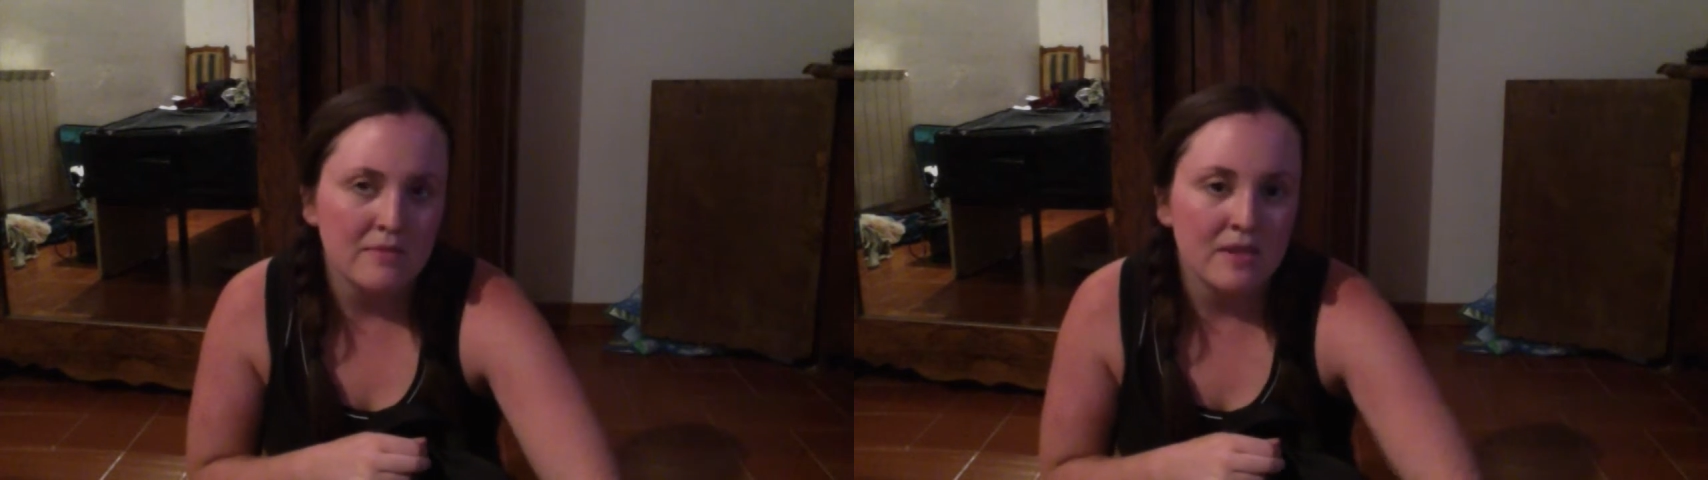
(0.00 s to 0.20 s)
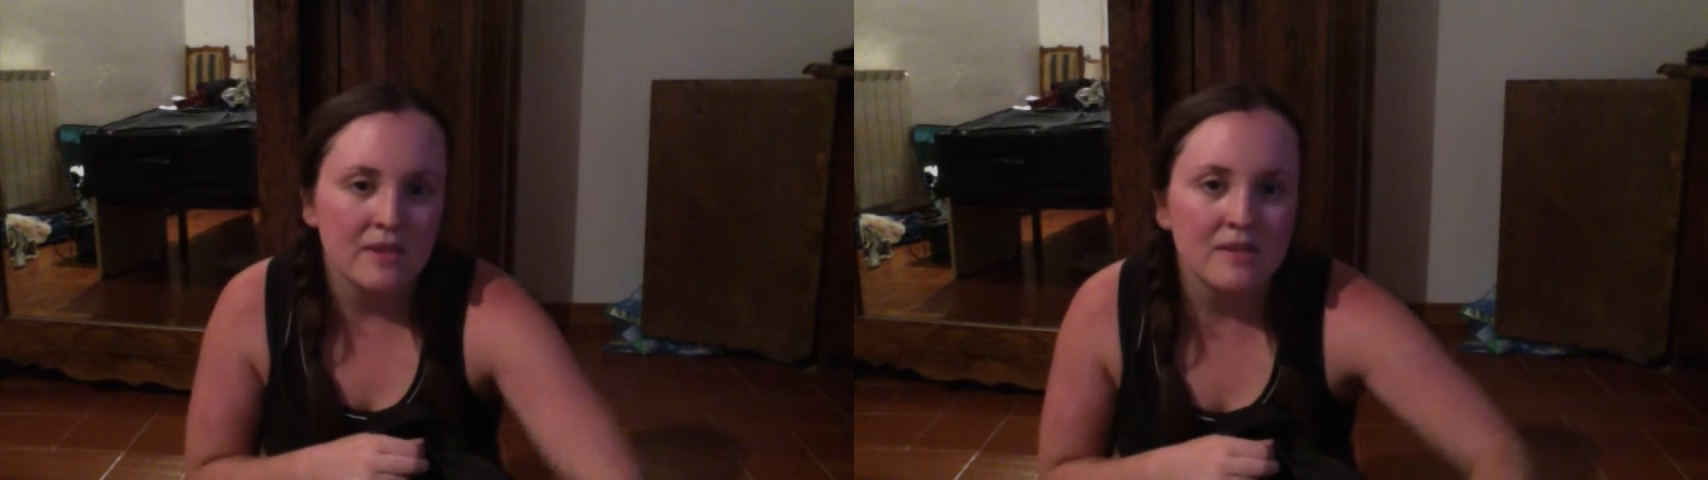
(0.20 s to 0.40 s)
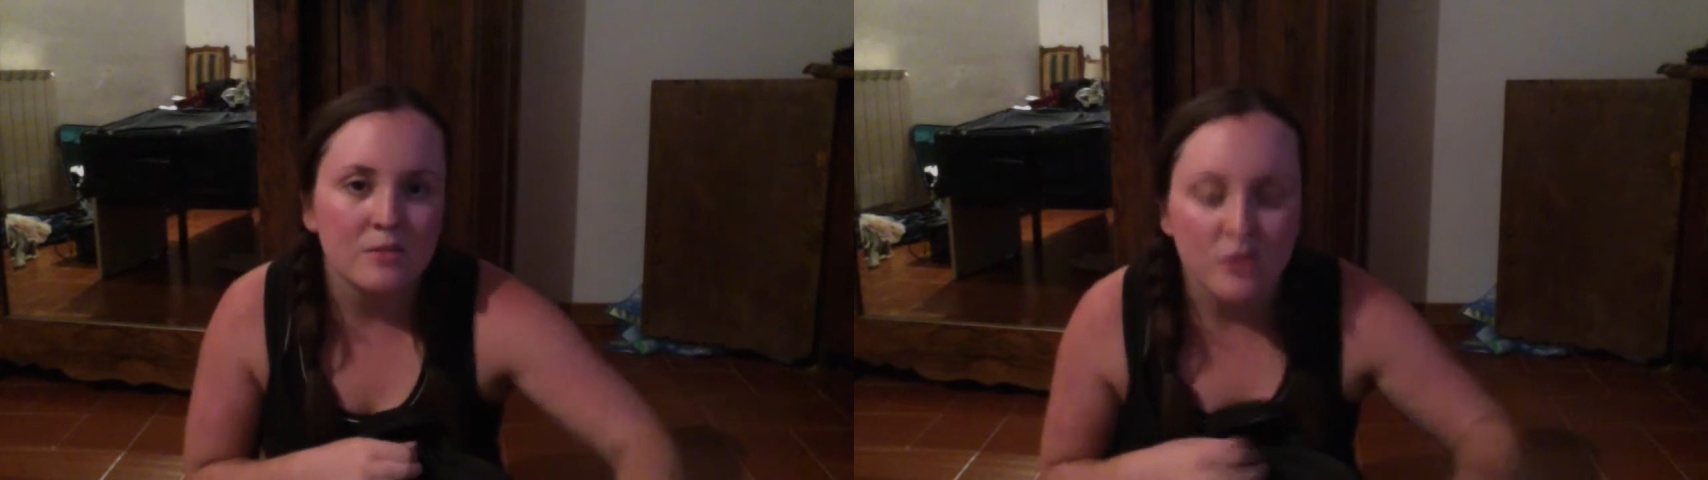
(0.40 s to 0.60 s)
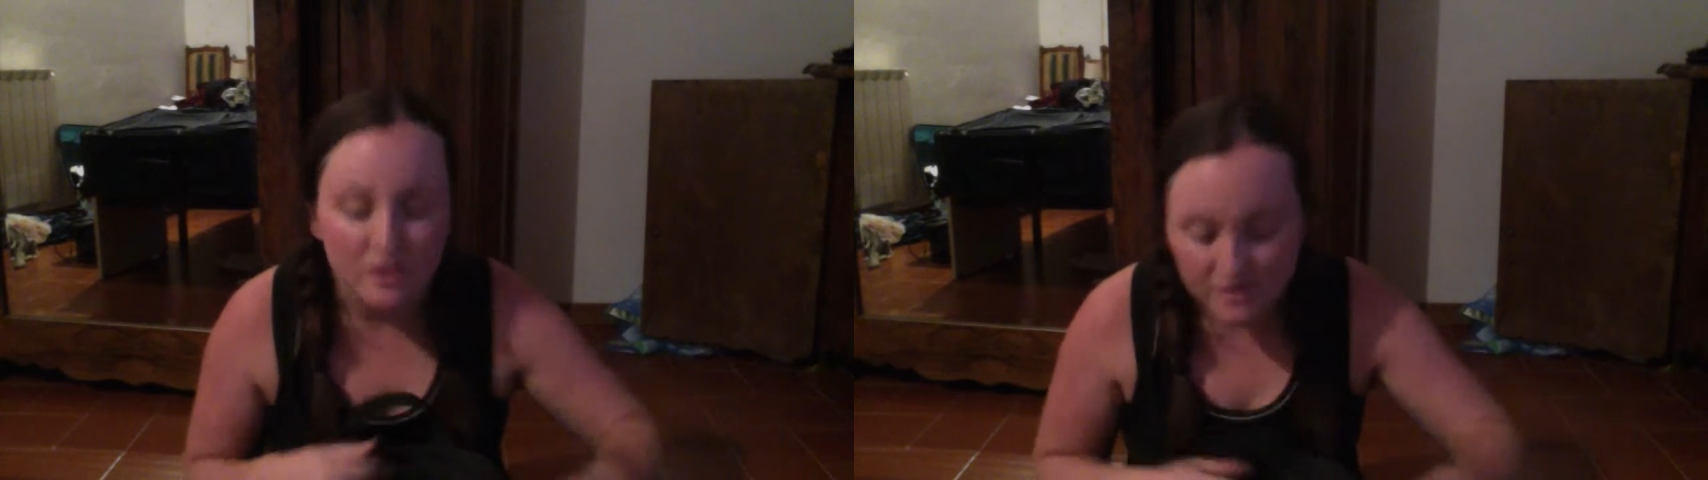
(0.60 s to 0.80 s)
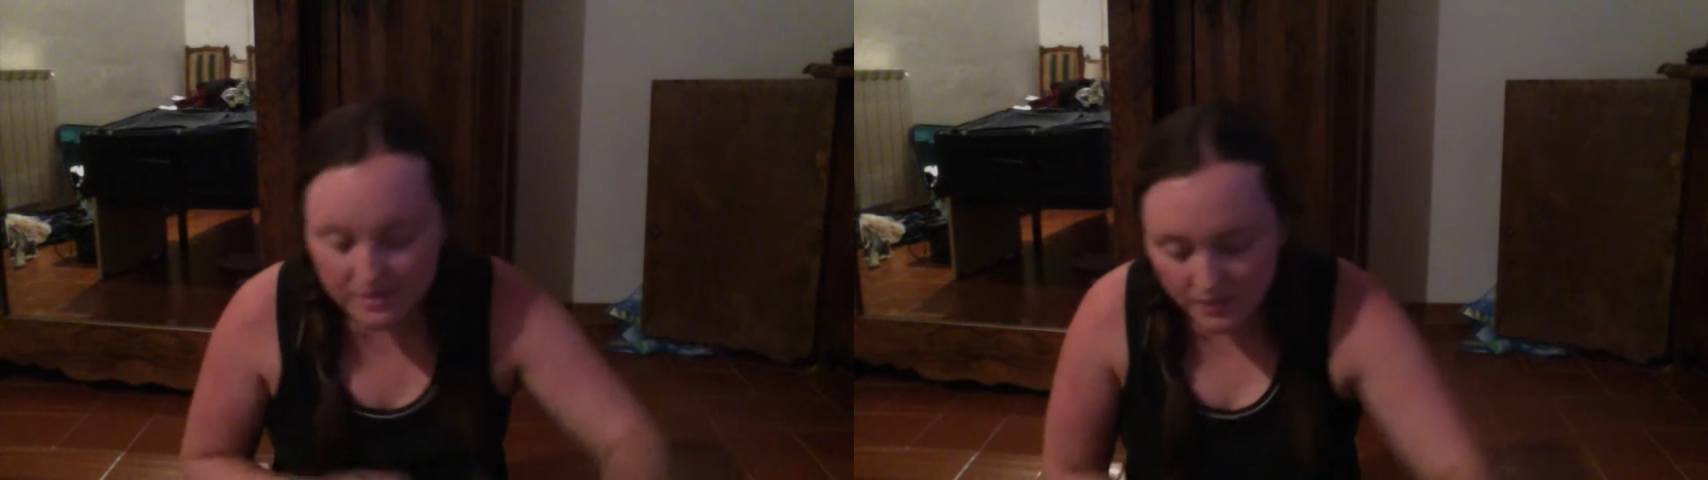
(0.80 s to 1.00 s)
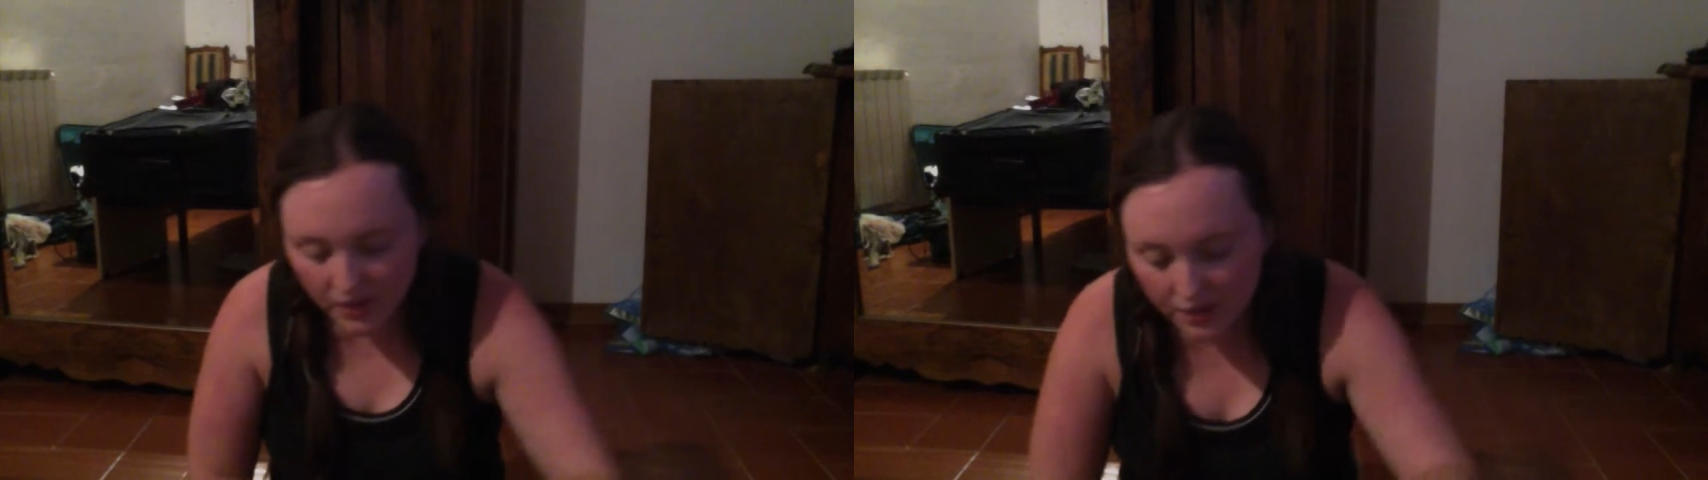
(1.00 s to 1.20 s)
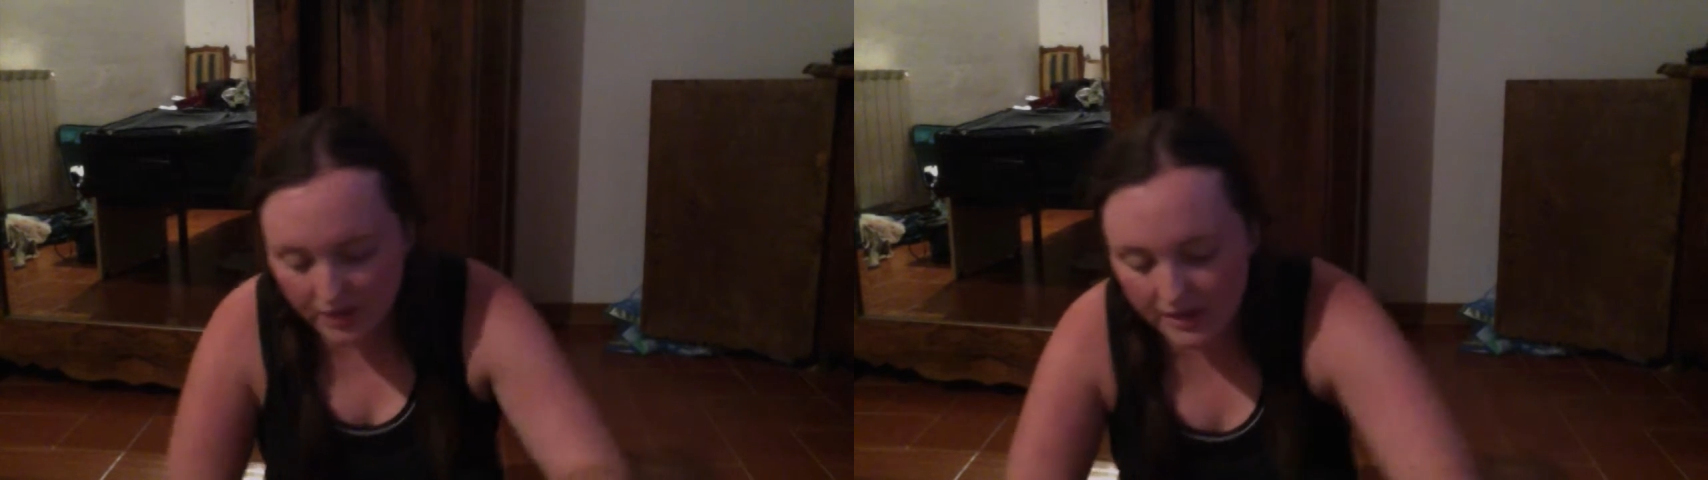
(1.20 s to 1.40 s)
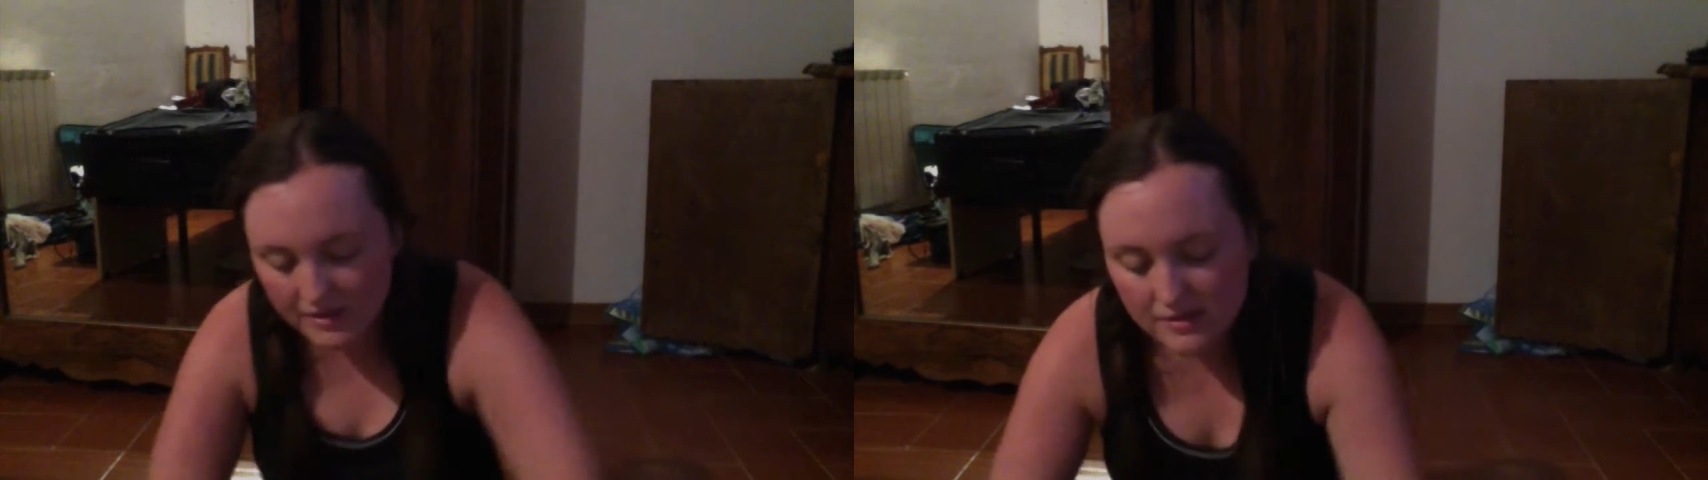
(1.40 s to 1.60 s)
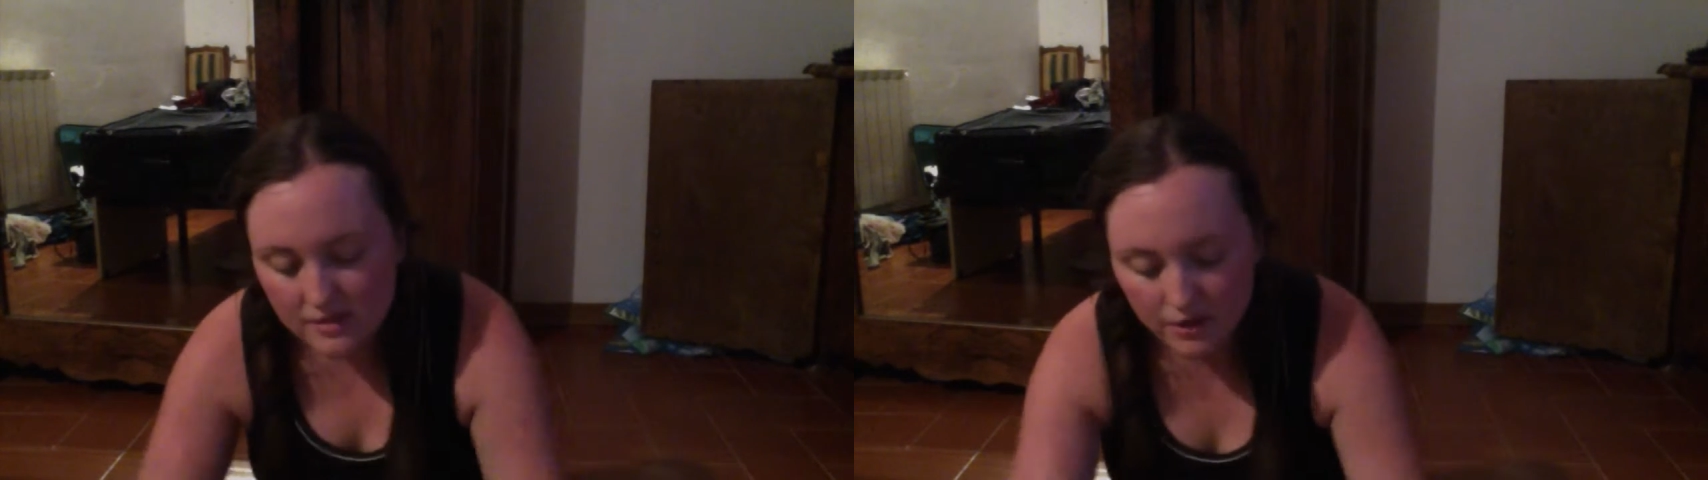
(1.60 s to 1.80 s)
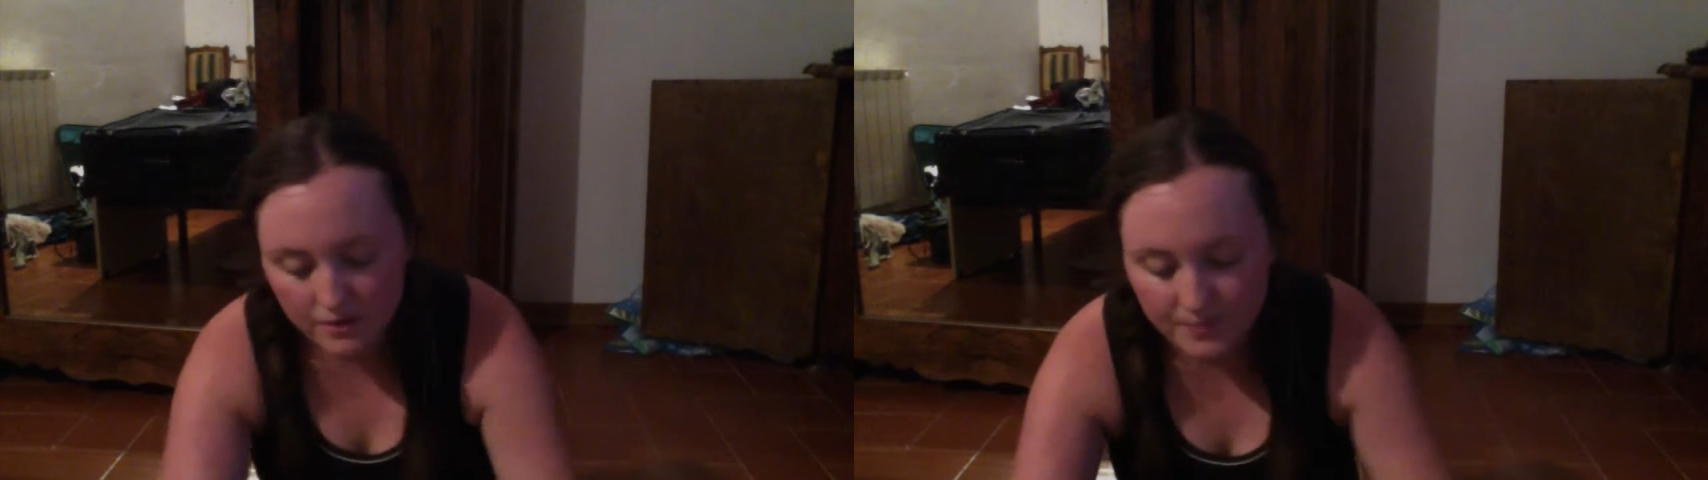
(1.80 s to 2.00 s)
And some leaves. Okay,
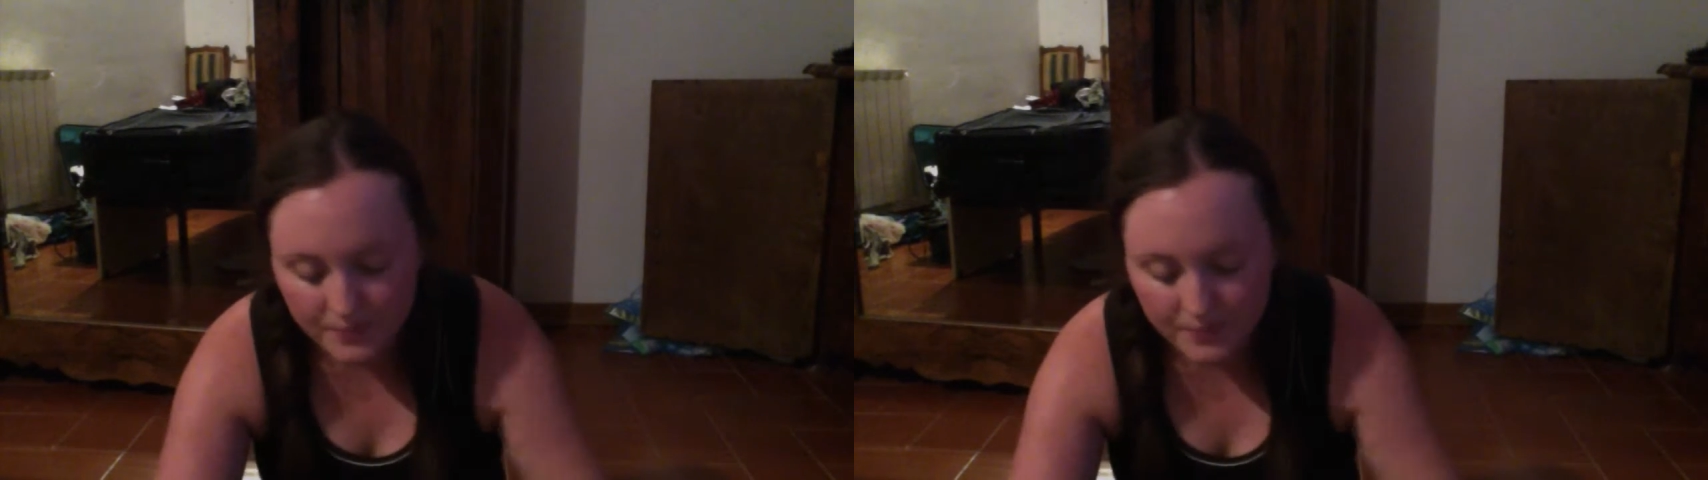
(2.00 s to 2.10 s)
so